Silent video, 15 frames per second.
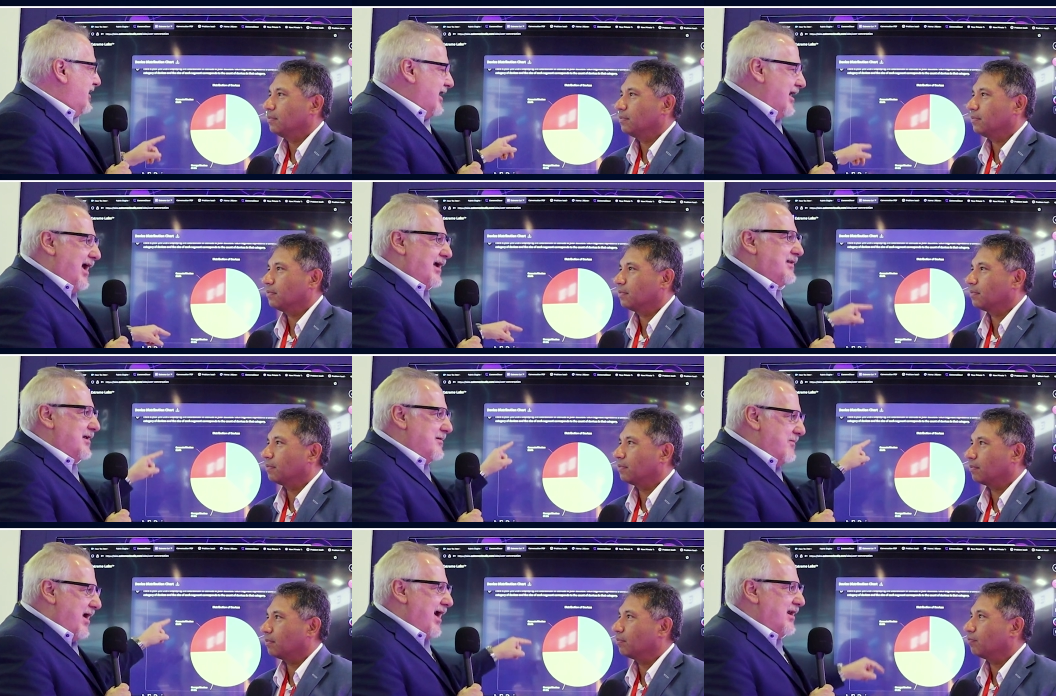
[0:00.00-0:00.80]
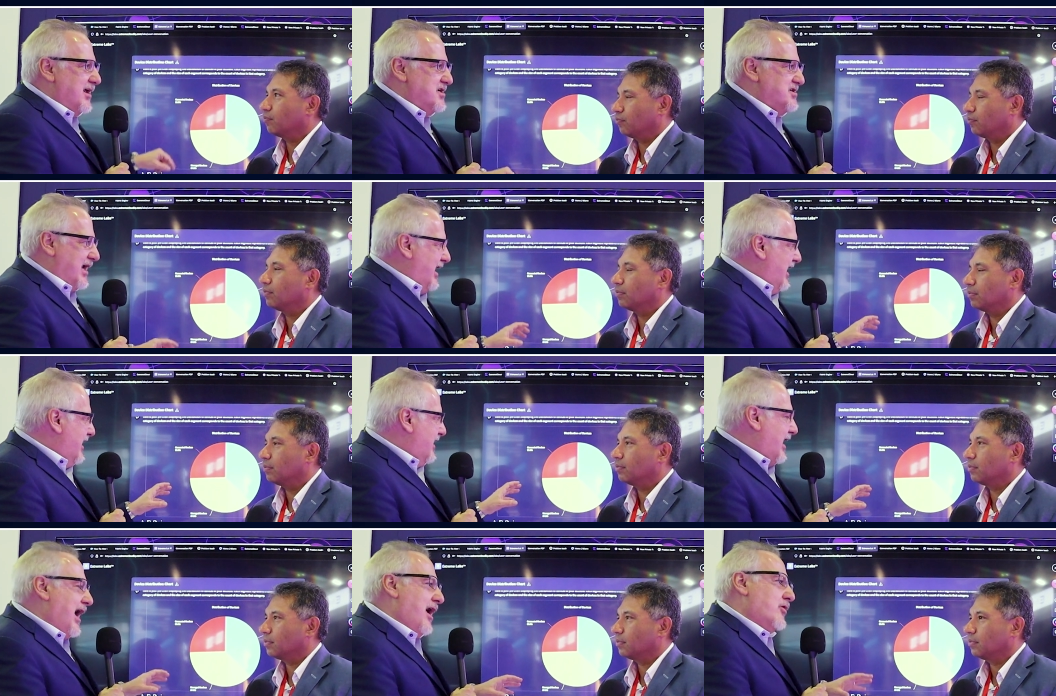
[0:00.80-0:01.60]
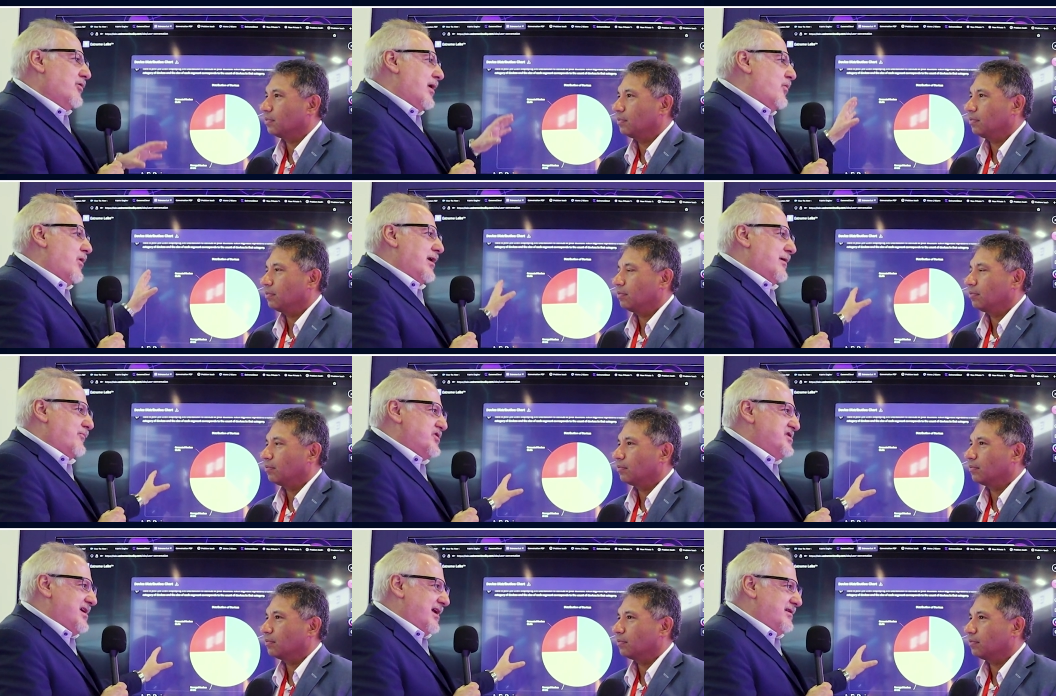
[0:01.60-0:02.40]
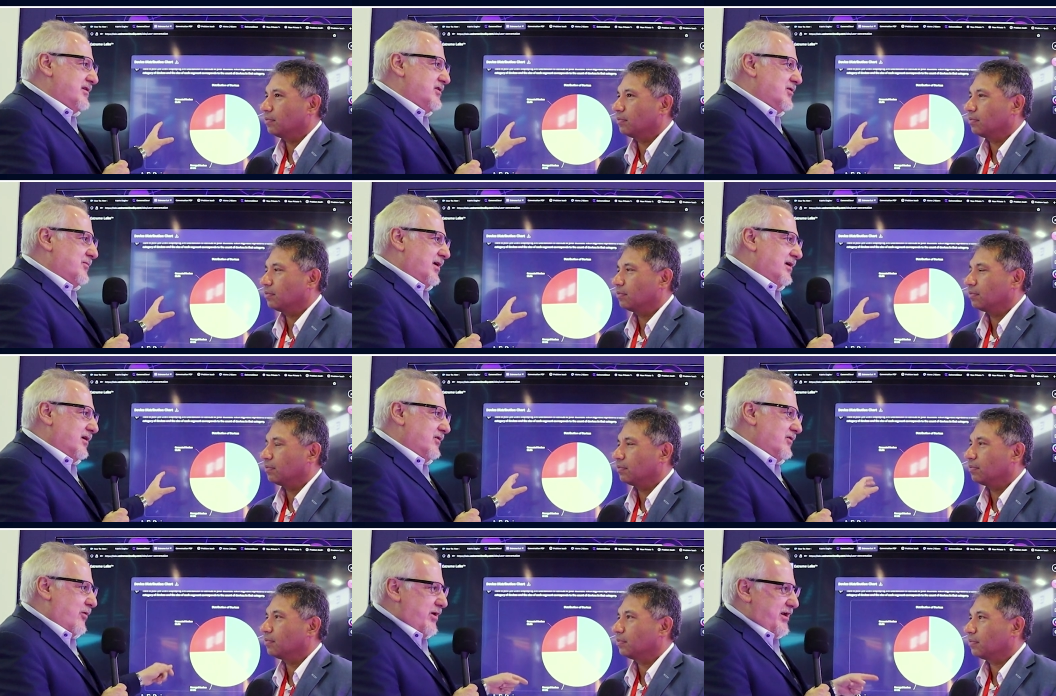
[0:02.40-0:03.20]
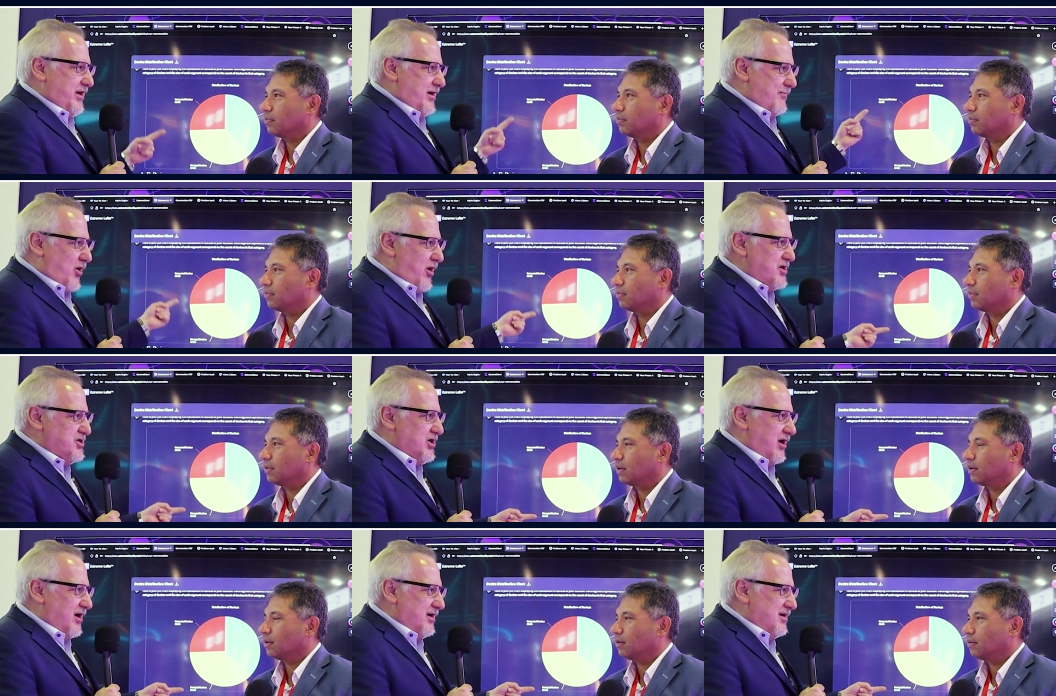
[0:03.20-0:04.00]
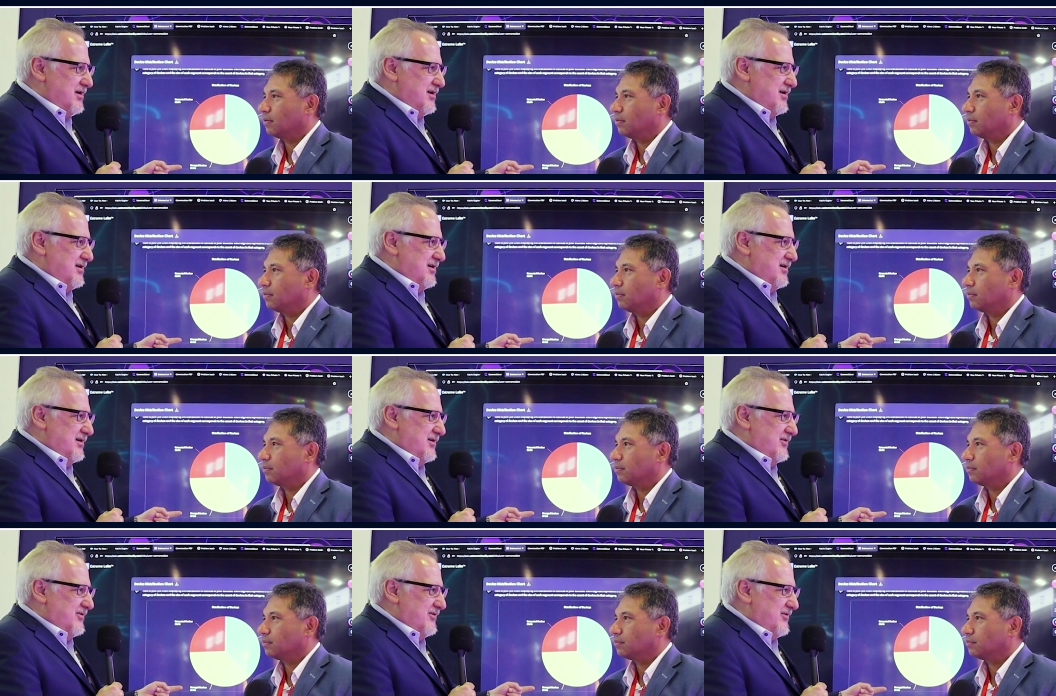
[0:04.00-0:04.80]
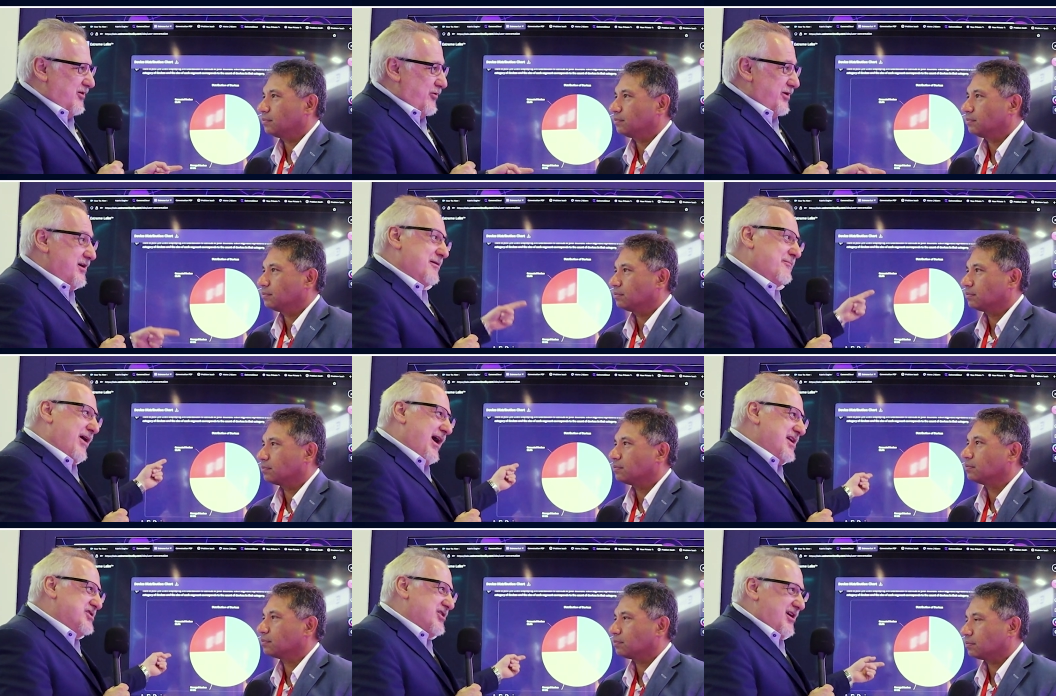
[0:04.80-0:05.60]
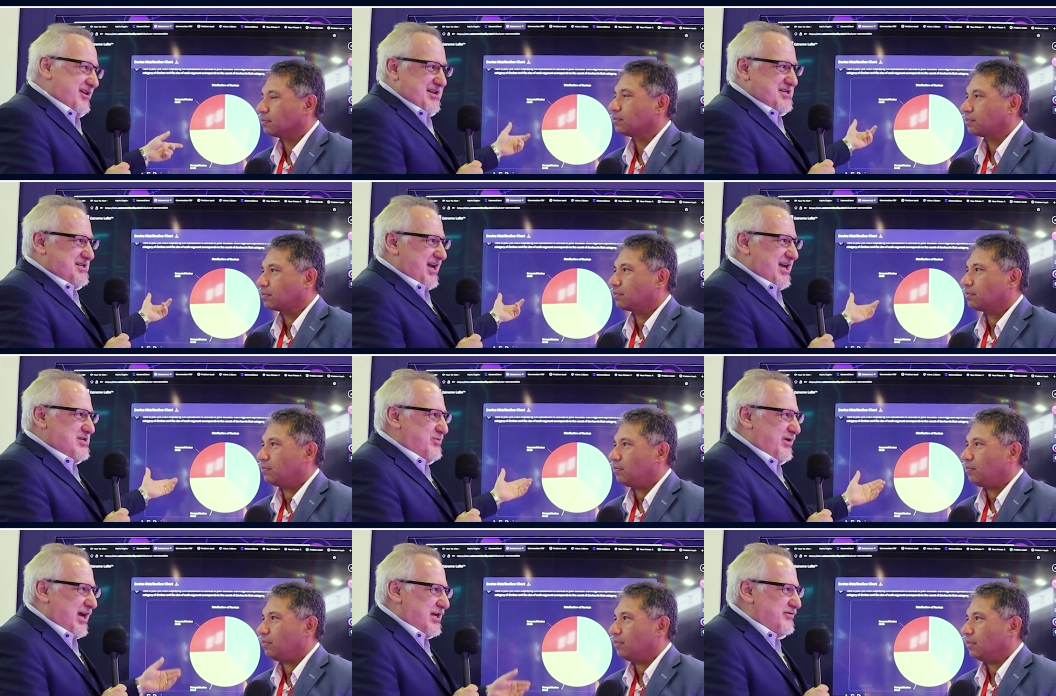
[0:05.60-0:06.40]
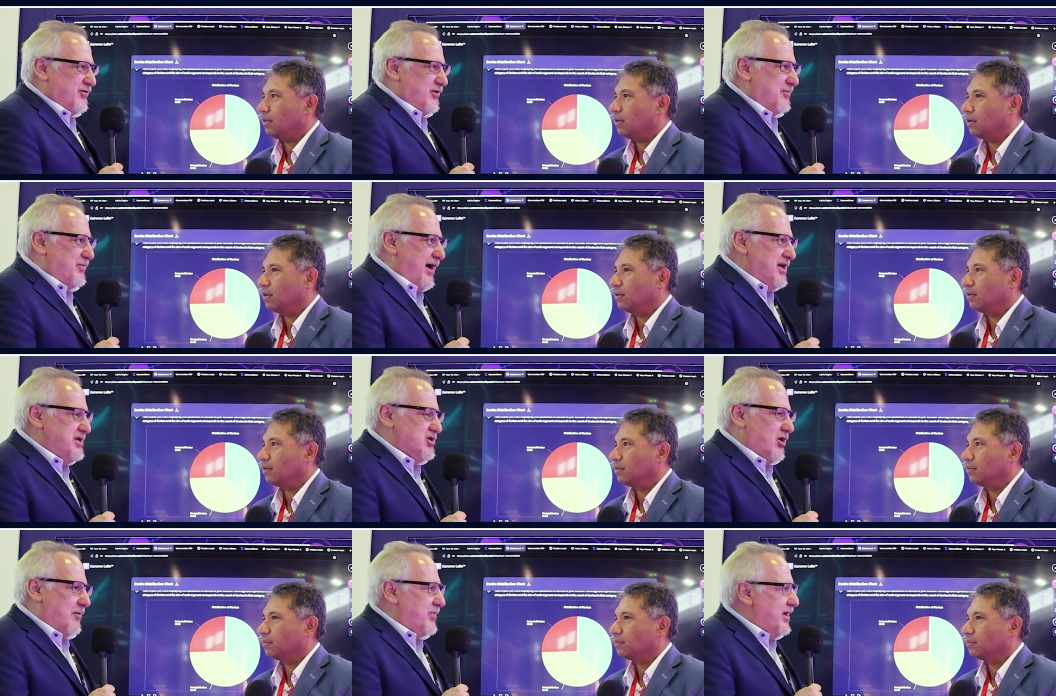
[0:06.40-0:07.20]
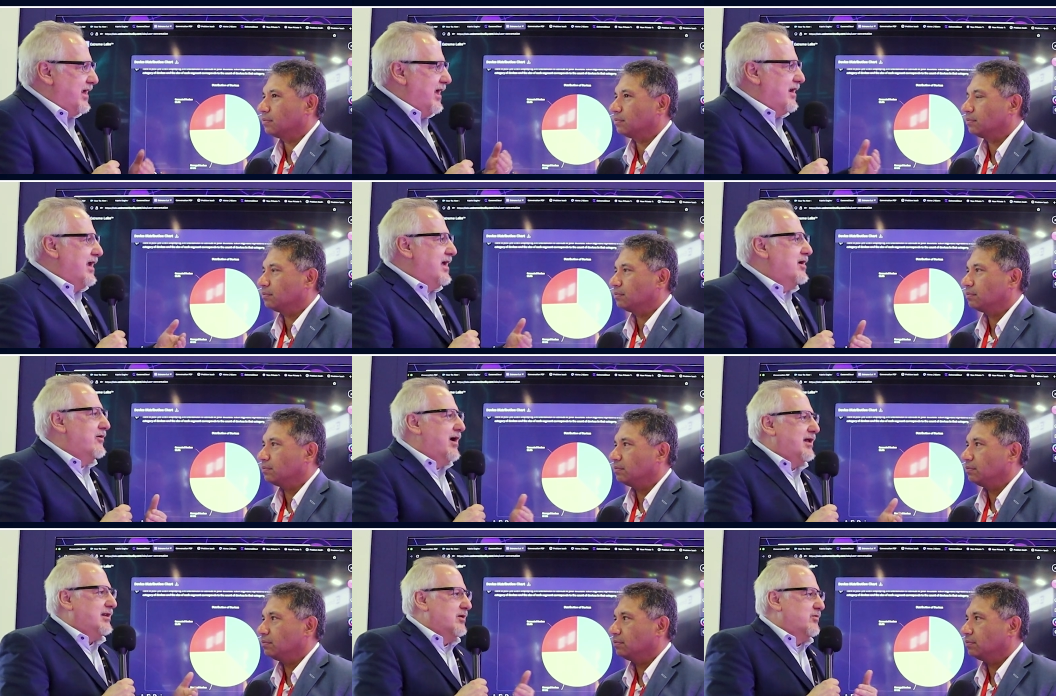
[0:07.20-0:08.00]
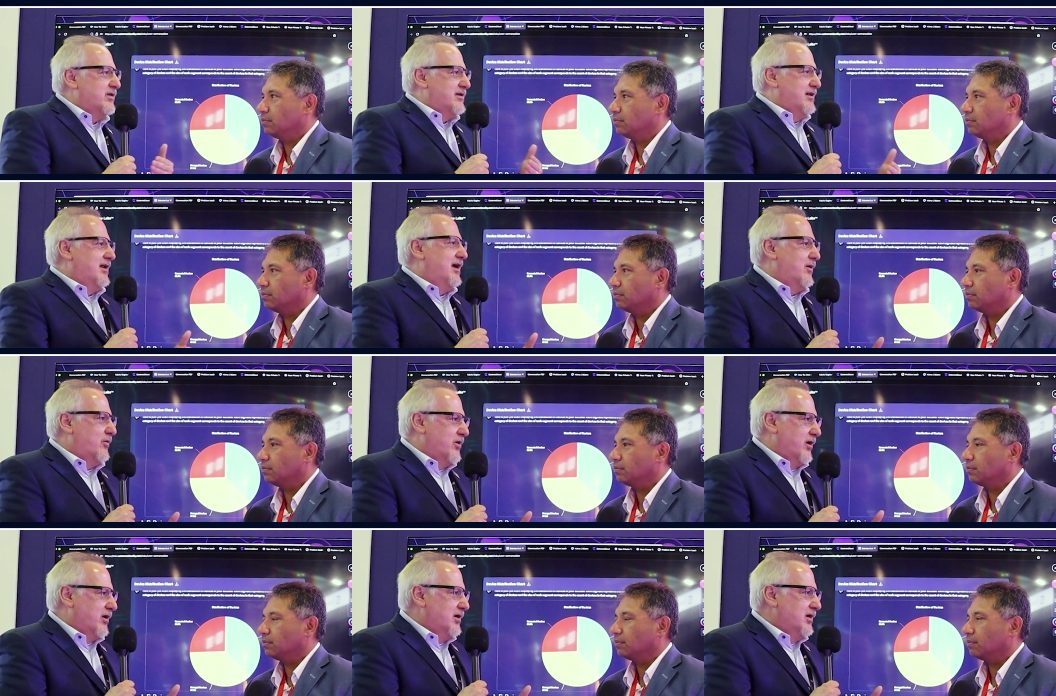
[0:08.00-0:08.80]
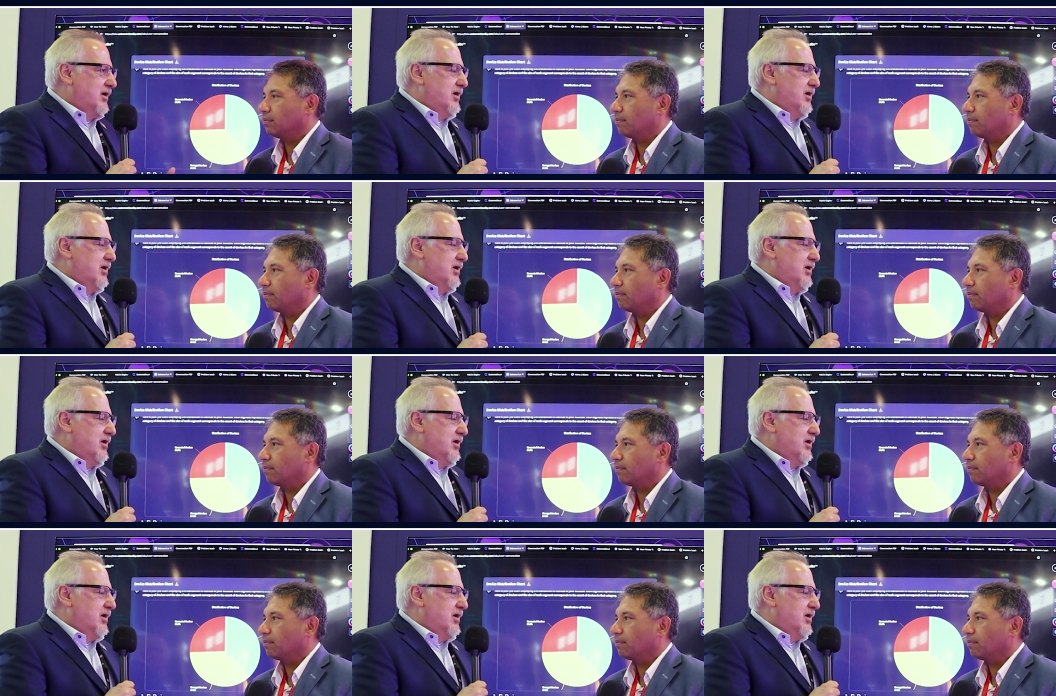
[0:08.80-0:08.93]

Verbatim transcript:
Speaker 1: connected, managed, and how do I want it presented to me? I want it in a bar chart. I want it in a pie chart. In this case, we asked for a pie chart. But again, interacting with the network